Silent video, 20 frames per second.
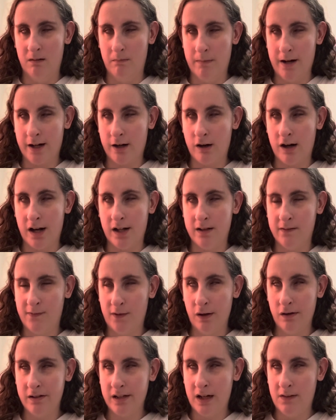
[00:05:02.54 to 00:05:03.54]
my grades.
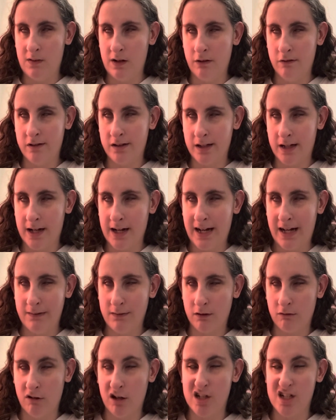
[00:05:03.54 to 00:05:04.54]
First off, I would say I have
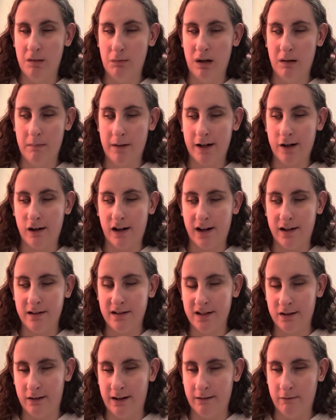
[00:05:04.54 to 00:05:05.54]
a question about my
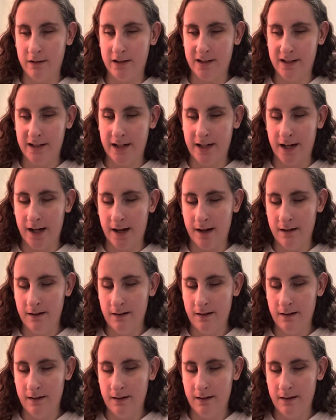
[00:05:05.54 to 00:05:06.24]
grades. So I would say